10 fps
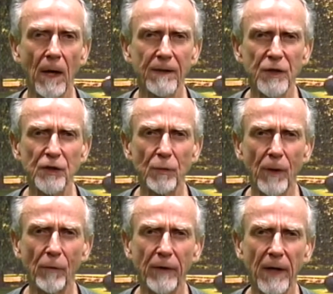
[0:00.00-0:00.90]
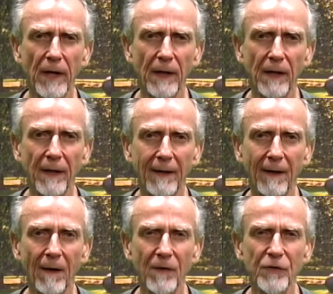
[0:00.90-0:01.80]
Sister Bouvier
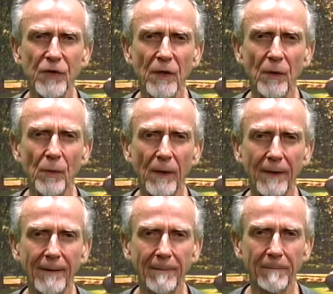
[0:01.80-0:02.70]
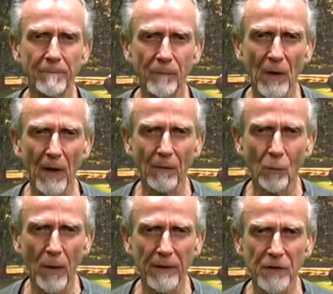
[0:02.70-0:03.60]
also
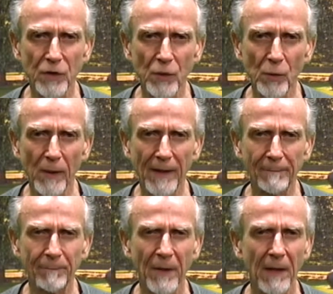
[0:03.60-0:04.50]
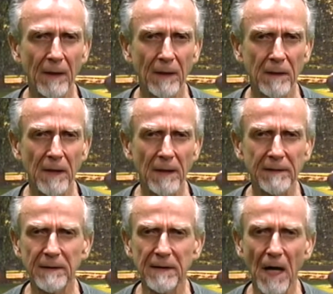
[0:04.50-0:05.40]
wants to talk
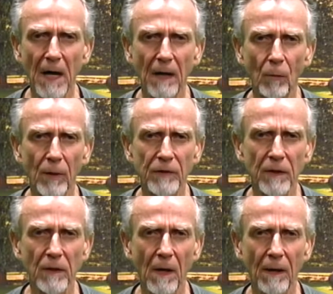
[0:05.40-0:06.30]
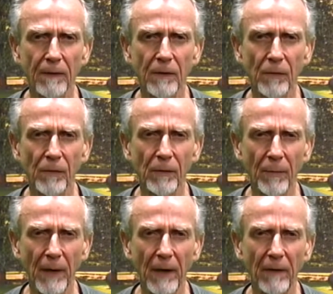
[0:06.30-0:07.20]
to Donald, wants to talk to the
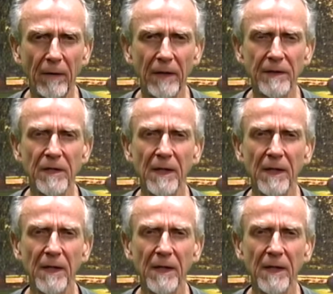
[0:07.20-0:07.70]
parents,